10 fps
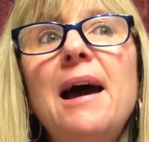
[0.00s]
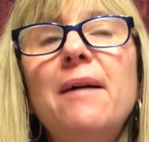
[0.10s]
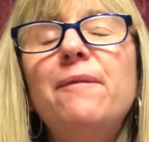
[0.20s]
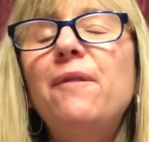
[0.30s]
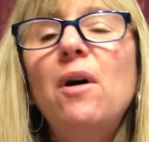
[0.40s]

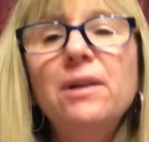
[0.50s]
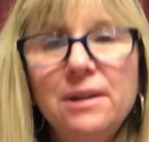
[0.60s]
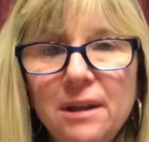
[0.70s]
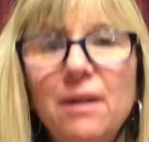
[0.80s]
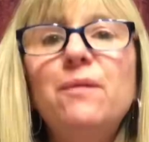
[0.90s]
fall in
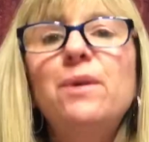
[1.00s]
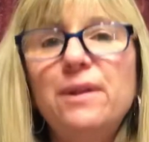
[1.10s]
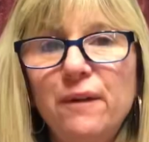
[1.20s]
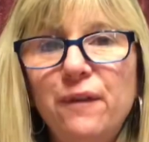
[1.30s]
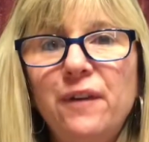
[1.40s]
love
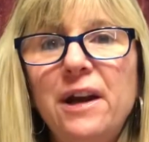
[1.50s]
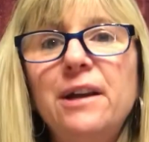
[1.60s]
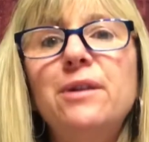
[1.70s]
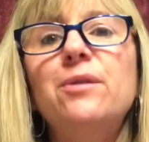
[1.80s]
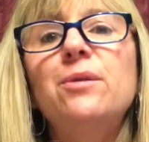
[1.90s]
with a
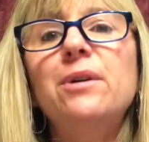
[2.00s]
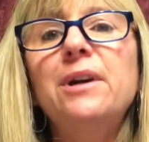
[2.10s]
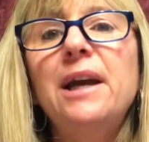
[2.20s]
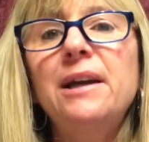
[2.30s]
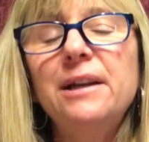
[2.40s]
friend or
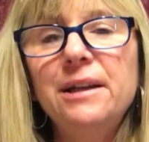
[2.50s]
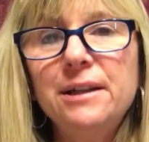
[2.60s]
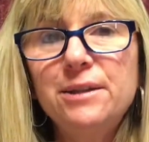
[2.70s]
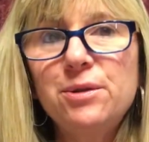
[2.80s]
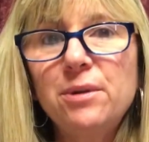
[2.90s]
get
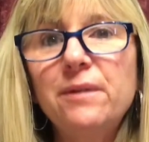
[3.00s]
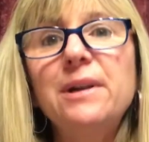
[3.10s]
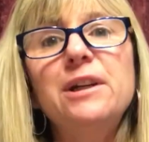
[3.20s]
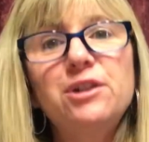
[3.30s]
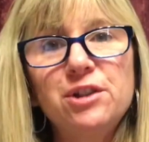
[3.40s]
into a
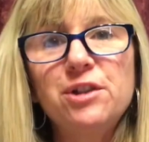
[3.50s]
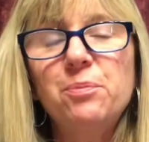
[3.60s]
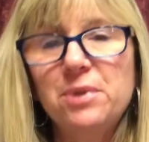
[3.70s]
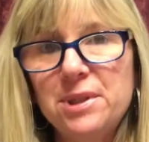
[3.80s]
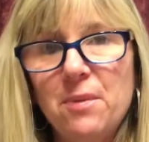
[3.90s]

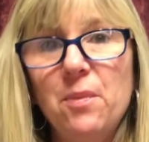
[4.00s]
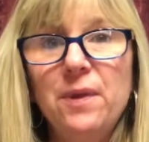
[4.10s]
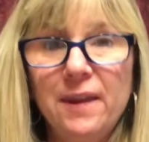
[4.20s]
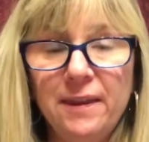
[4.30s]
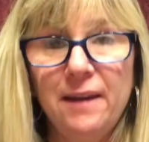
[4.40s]
relationship with
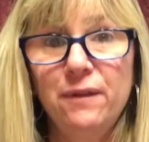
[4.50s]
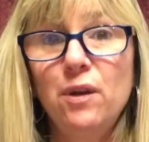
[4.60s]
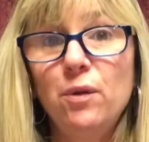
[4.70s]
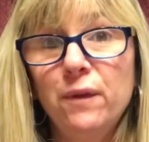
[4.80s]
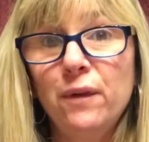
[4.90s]
someone that they've
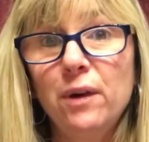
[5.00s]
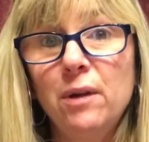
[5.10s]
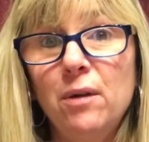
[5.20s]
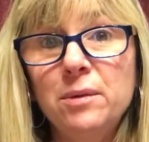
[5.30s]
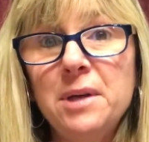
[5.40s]
known for a
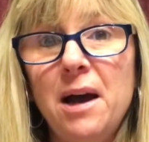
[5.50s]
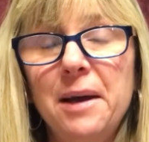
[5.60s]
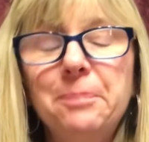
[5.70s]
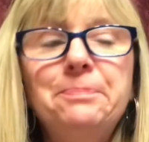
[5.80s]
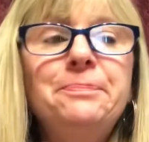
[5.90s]
long
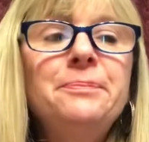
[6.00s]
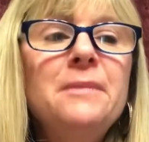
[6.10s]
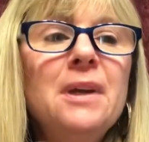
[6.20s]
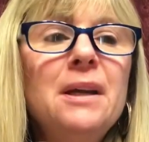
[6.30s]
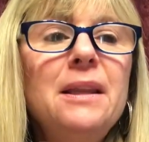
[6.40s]
time.
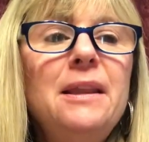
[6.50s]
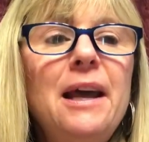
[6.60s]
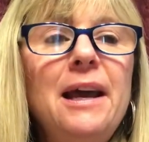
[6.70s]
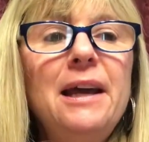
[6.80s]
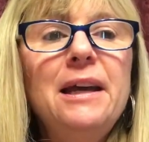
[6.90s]

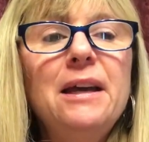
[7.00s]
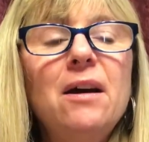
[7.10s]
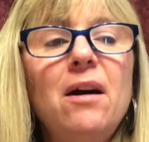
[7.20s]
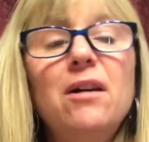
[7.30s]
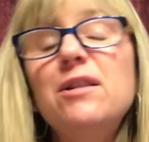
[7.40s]
They
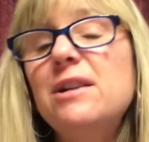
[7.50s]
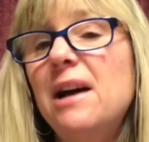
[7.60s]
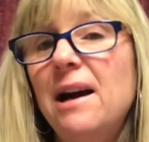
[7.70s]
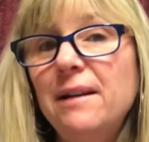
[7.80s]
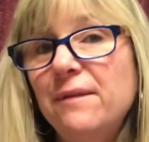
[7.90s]
are
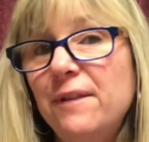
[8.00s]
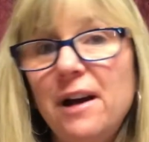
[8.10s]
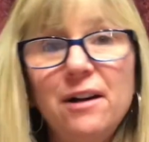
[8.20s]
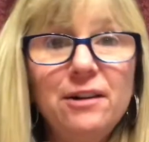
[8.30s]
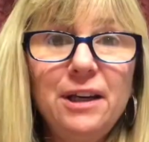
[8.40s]
not
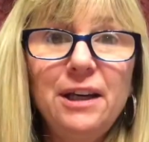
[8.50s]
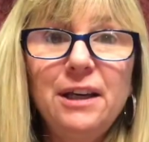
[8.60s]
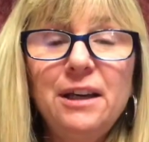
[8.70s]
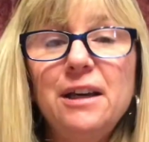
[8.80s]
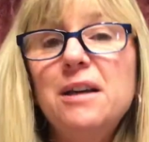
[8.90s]

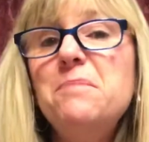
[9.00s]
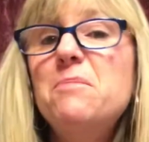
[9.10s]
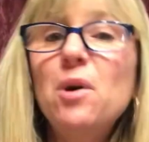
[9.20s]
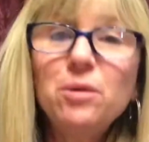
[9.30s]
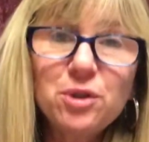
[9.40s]
very
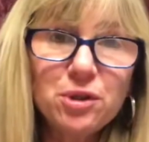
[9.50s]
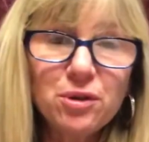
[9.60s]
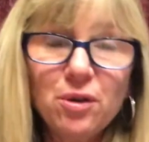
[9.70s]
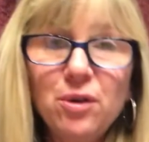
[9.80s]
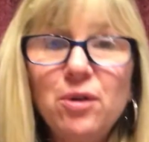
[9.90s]

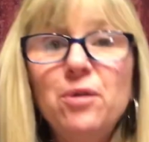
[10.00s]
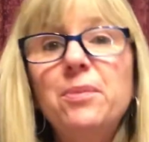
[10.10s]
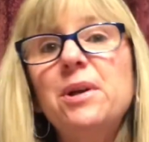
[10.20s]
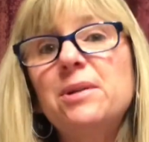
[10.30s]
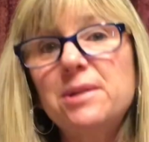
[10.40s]
emotional
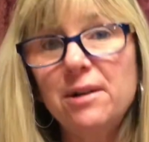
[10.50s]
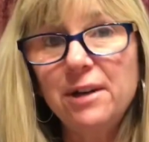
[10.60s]
because they're